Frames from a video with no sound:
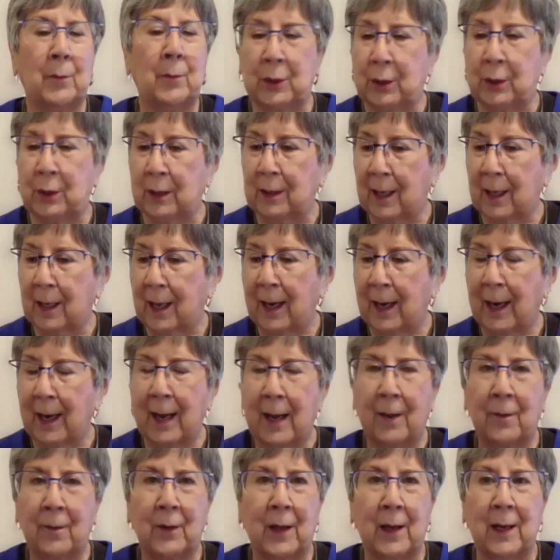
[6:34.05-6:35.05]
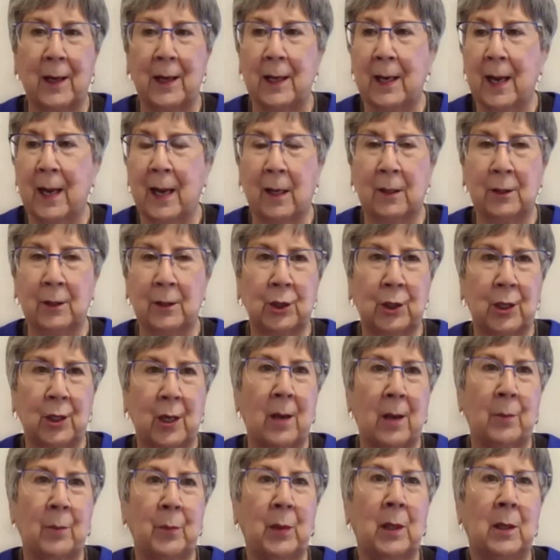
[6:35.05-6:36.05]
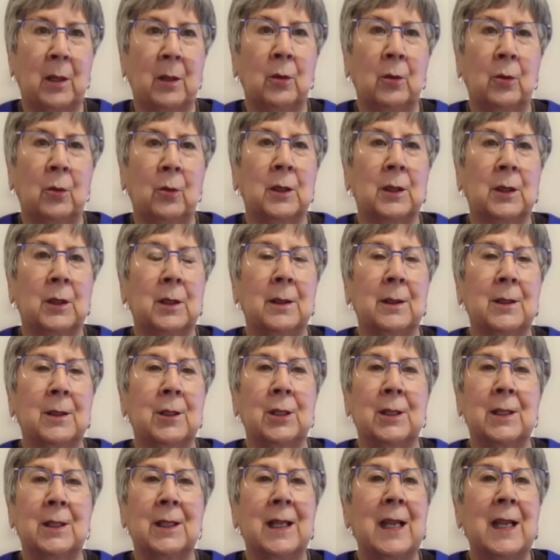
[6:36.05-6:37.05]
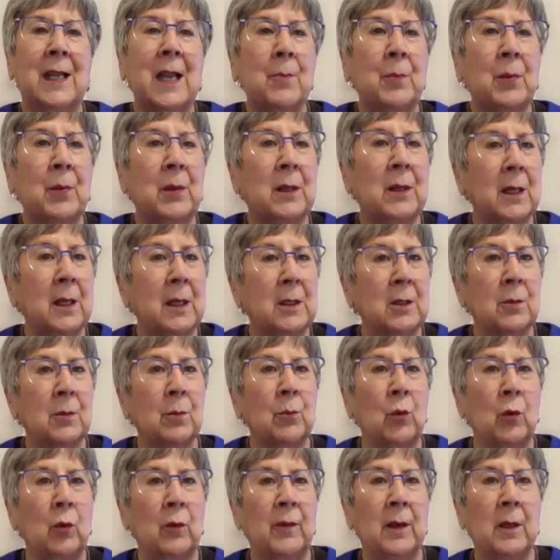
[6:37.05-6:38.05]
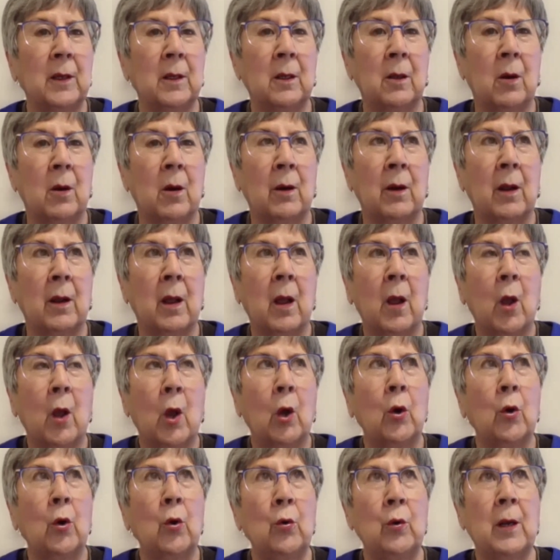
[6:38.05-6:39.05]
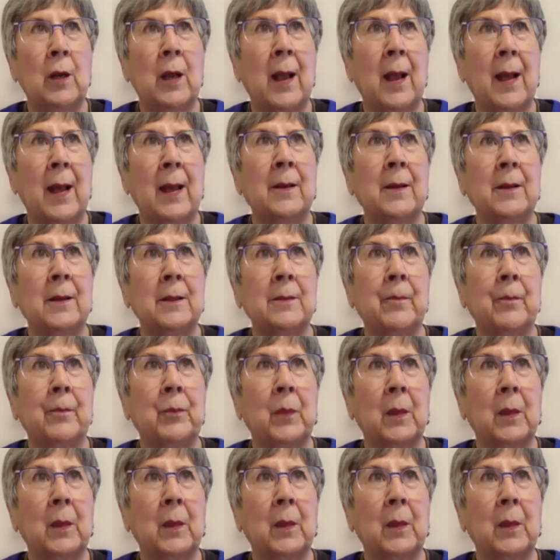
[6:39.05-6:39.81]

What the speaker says: but you got to have an in-house champion who is just keeping things moving along, who can